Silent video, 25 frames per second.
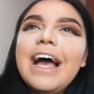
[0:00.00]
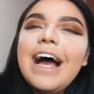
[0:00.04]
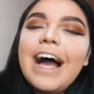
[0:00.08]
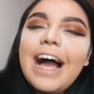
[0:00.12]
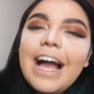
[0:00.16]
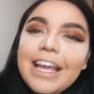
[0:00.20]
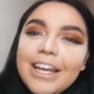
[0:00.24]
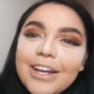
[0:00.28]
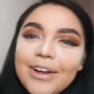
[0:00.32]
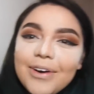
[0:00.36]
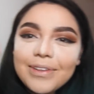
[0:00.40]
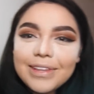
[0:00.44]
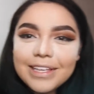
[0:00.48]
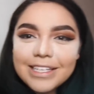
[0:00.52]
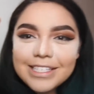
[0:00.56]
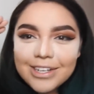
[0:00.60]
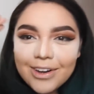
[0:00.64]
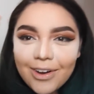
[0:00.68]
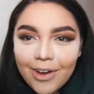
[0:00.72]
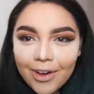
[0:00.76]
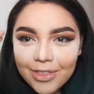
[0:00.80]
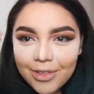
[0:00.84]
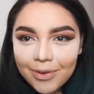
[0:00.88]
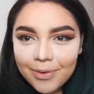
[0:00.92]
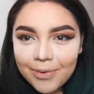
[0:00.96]
I know these are
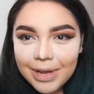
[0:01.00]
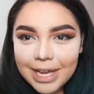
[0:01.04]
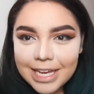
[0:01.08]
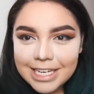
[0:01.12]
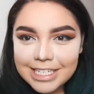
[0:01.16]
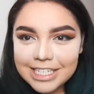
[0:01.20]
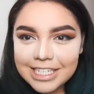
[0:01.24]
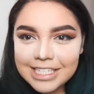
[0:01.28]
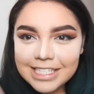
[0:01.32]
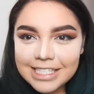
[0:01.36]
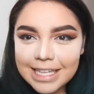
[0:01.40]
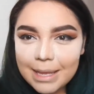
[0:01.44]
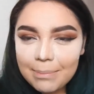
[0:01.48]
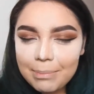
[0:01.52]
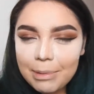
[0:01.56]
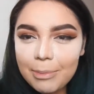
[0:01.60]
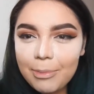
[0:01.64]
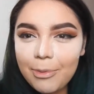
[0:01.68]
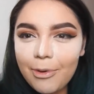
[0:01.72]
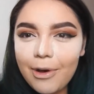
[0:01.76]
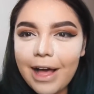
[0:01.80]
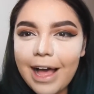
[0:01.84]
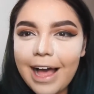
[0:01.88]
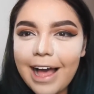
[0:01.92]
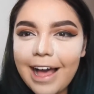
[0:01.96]
all the questions that
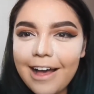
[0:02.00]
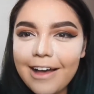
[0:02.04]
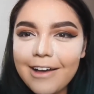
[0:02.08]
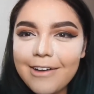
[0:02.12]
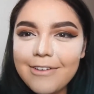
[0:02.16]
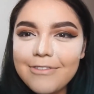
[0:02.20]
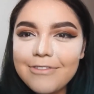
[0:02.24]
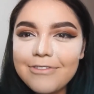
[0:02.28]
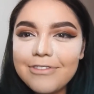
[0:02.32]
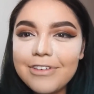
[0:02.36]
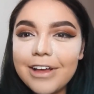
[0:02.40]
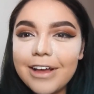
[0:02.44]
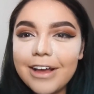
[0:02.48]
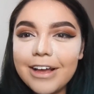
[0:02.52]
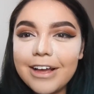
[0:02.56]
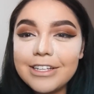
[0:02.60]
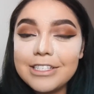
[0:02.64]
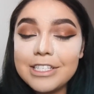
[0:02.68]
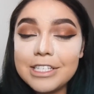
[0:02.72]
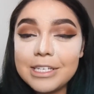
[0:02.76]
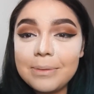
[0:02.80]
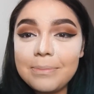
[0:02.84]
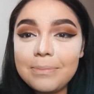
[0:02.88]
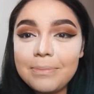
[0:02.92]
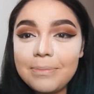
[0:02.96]
people have
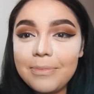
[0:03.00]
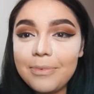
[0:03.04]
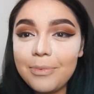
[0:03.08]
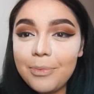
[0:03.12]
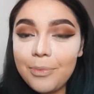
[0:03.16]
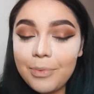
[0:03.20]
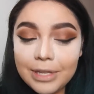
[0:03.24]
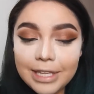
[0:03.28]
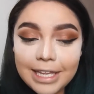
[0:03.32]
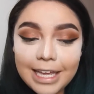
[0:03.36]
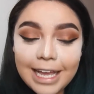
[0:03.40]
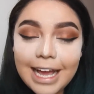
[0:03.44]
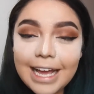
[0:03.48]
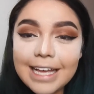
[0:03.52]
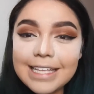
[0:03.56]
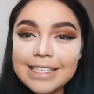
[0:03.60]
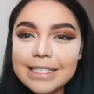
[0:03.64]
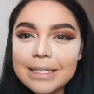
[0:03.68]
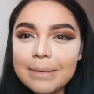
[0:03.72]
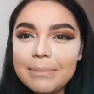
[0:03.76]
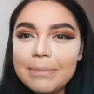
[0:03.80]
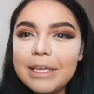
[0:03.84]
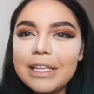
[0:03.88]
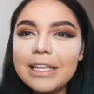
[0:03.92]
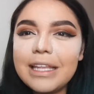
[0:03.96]
to when they
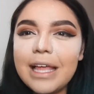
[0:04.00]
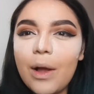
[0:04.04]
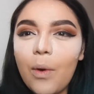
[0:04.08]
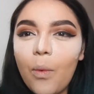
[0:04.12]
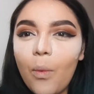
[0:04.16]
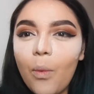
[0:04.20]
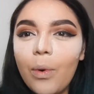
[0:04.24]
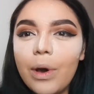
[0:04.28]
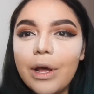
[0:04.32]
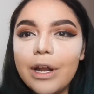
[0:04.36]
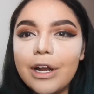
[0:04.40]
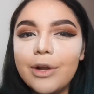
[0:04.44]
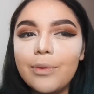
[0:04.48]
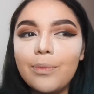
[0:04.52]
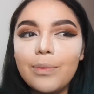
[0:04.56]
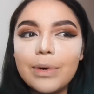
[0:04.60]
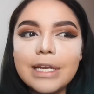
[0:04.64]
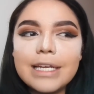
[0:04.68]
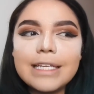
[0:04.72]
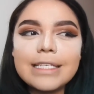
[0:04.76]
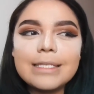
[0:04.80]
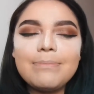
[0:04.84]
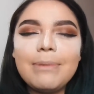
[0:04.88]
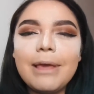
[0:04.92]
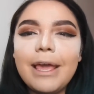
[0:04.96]
ask me, like, what
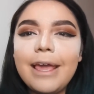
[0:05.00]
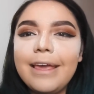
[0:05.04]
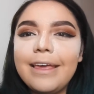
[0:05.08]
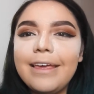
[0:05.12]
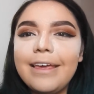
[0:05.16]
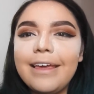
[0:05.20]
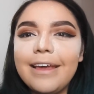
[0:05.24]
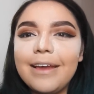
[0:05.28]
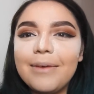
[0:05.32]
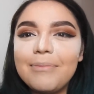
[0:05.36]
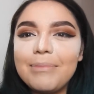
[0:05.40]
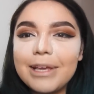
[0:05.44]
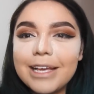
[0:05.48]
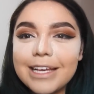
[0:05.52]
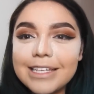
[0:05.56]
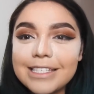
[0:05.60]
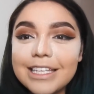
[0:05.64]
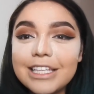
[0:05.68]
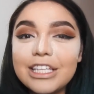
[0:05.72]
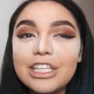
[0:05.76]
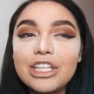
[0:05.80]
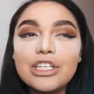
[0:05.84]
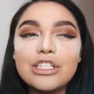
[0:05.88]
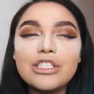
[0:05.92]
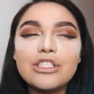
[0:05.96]
is baking, because
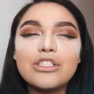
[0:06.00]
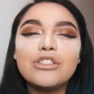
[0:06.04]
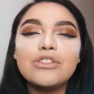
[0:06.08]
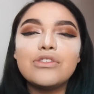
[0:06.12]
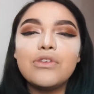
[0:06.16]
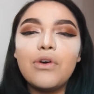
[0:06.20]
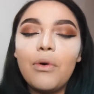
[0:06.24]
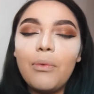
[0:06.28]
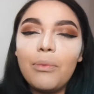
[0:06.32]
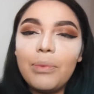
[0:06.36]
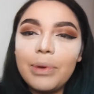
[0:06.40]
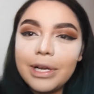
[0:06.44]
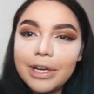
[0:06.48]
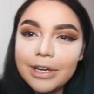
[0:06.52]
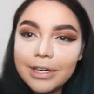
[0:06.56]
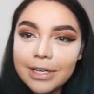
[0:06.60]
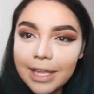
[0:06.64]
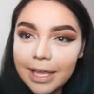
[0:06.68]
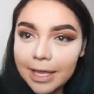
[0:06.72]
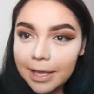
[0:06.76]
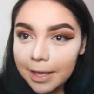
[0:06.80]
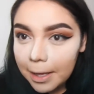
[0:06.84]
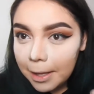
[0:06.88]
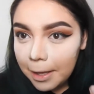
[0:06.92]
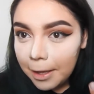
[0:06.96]
it looks so weird.
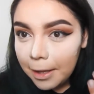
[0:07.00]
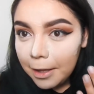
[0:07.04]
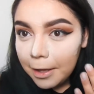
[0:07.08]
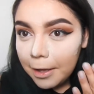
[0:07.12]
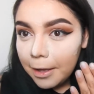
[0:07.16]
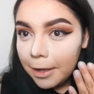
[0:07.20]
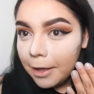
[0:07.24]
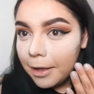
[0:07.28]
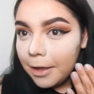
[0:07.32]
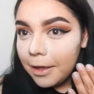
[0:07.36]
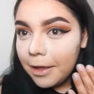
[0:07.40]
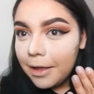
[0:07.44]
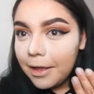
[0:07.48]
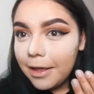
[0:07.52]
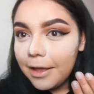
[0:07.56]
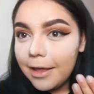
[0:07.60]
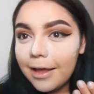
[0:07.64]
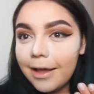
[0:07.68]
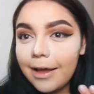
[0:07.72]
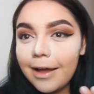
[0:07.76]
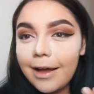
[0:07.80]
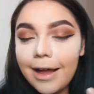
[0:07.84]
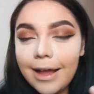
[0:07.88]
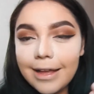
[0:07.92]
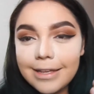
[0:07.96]
Like,
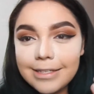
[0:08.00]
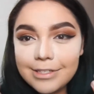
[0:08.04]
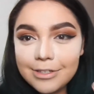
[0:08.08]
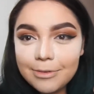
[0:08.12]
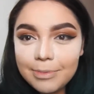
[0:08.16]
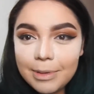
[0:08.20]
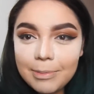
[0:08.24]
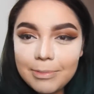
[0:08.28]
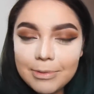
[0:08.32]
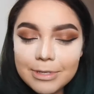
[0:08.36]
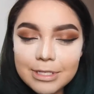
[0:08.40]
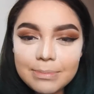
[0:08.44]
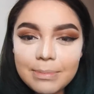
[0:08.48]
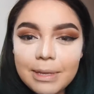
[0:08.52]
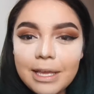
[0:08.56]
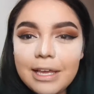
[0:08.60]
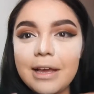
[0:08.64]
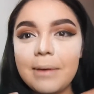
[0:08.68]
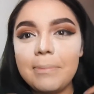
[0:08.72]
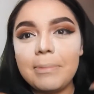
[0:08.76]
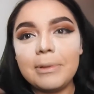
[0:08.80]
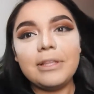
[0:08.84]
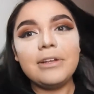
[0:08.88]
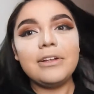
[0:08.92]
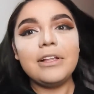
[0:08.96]
I do people's
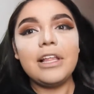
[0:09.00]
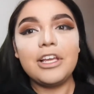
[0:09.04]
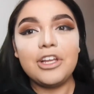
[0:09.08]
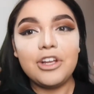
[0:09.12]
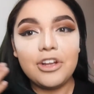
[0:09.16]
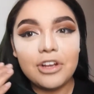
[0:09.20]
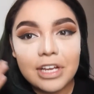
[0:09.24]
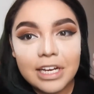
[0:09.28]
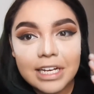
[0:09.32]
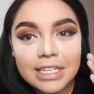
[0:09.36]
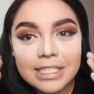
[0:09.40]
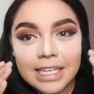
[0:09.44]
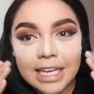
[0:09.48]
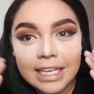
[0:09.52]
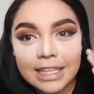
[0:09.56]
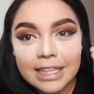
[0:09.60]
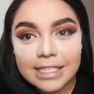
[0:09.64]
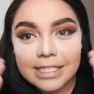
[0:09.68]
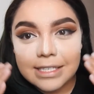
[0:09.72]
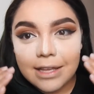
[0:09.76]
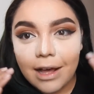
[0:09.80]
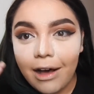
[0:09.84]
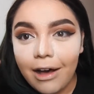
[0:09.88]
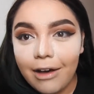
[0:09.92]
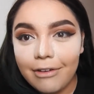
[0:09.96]
makeup and they're like, you're gonna take
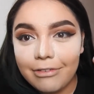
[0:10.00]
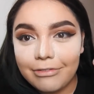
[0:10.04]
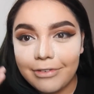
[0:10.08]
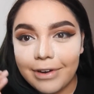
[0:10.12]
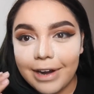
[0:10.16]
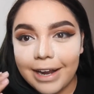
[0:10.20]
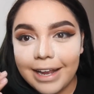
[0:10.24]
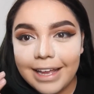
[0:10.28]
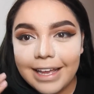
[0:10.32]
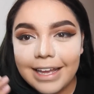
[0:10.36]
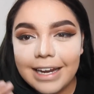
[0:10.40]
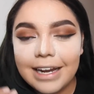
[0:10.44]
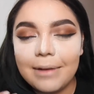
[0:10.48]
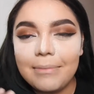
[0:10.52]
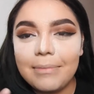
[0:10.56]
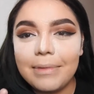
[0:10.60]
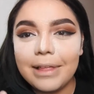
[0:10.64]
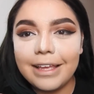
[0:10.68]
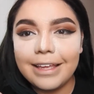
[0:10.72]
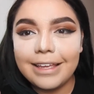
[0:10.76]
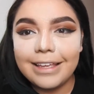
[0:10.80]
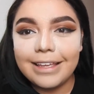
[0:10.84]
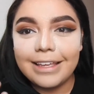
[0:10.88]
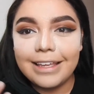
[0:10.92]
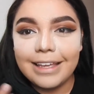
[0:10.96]
this off, right? And I'm
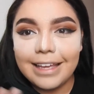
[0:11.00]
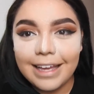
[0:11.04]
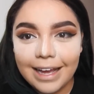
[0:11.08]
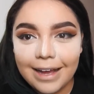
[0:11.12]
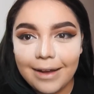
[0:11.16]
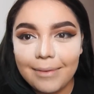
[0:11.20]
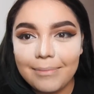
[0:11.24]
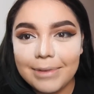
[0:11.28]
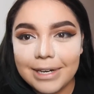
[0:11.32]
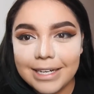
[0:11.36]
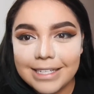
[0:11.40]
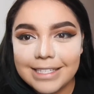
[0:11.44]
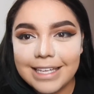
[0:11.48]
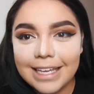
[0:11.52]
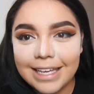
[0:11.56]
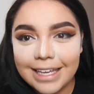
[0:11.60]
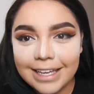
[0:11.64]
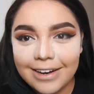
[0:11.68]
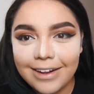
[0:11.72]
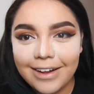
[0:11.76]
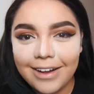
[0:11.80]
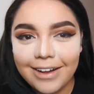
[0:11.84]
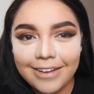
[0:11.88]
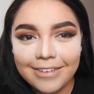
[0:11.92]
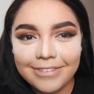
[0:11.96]
like, yeah, I'm gonna take
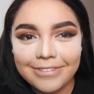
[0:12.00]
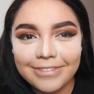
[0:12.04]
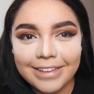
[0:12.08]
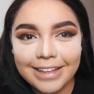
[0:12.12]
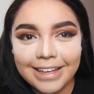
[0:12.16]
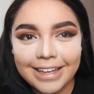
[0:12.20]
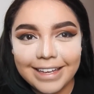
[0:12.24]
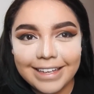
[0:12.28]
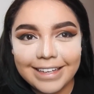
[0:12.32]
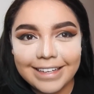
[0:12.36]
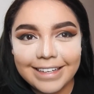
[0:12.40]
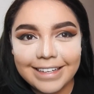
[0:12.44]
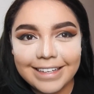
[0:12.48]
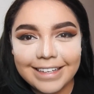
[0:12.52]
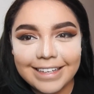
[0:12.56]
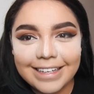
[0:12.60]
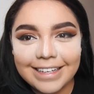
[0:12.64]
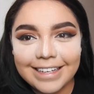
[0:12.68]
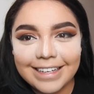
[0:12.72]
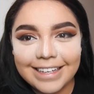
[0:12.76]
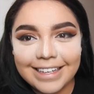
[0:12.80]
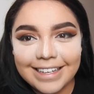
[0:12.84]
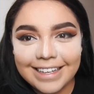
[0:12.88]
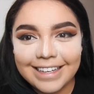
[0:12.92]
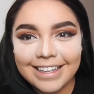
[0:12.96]
it off. Like,
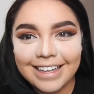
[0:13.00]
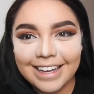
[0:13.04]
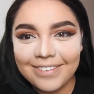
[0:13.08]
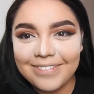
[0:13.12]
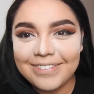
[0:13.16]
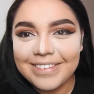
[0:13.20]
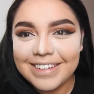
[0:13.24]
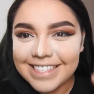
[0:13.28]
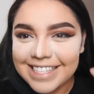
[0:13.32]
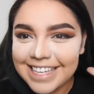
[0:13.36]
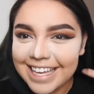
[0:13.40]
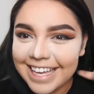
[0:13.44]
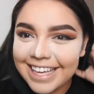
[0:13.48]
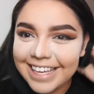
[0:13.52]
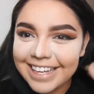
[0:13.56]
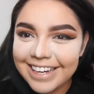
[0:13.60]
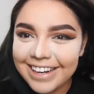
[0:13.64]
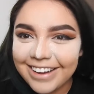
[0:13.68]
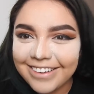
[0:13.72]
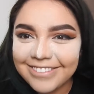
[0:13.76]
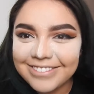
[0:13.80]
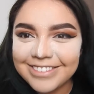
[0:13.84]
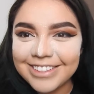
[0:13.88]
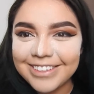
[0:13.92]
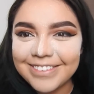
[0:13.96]
I'm gonna take it
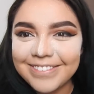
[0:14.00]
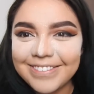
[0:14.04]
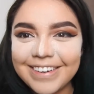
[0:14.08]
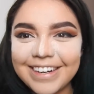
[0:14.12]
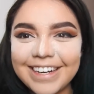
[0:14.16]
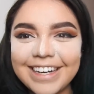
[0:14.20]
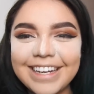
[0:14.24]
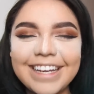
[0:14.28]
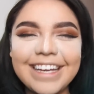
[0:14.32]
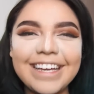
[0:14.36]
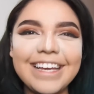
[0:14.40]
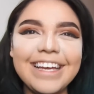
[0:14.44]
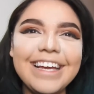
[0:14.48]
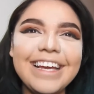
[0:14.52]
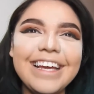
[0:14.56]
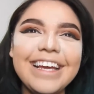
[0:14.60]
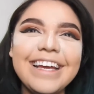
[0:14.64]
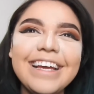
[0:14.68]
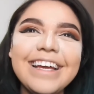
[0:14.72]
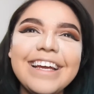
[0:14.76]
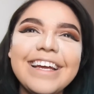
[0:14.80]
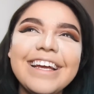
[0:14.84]
off, don't worry.